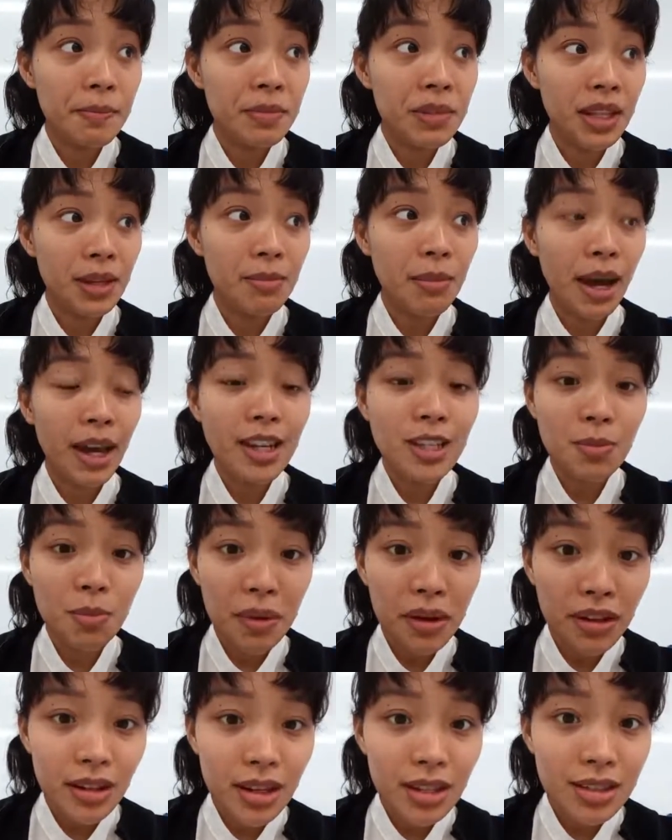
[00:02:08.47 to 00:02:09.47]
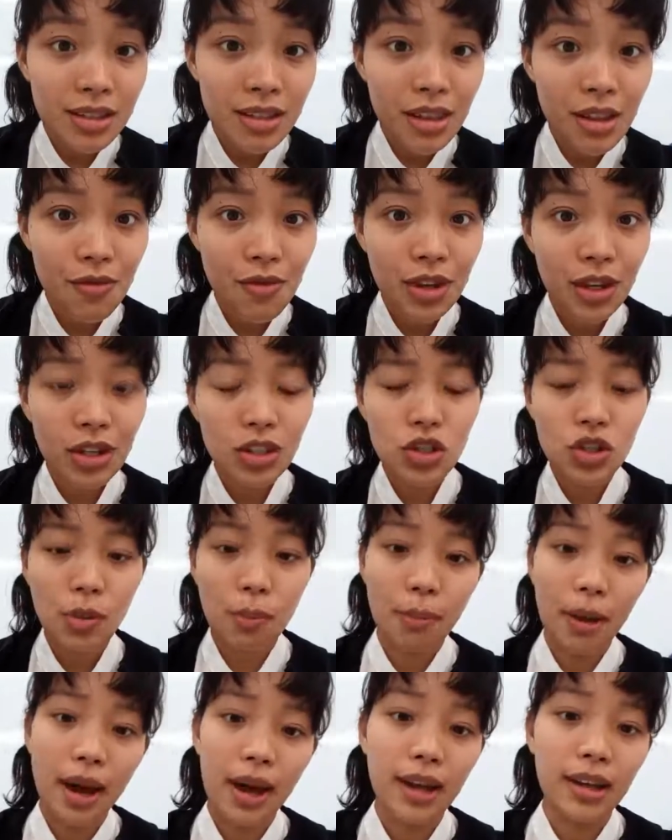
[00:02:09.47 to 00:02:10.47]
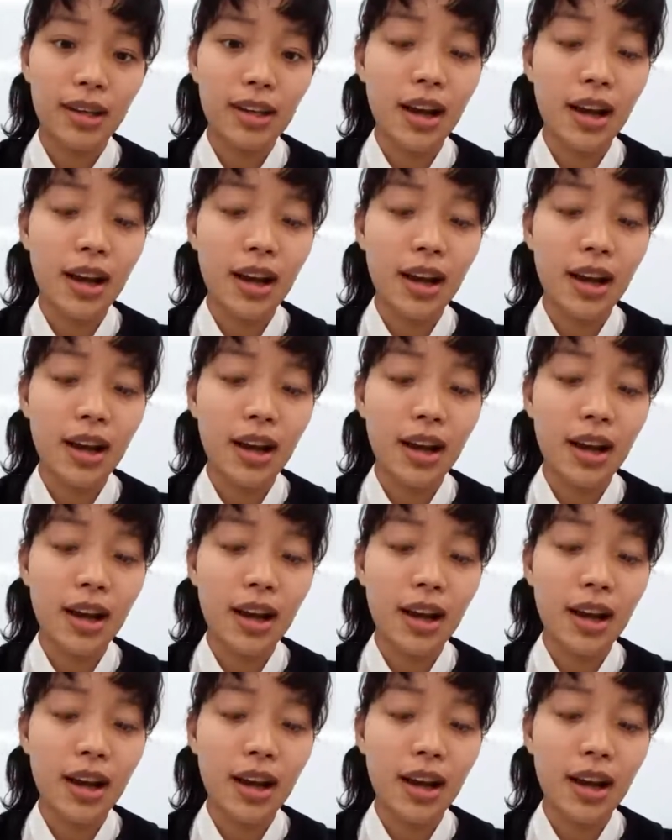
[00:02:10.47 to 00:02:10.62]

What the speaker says: in my experience living in Japan,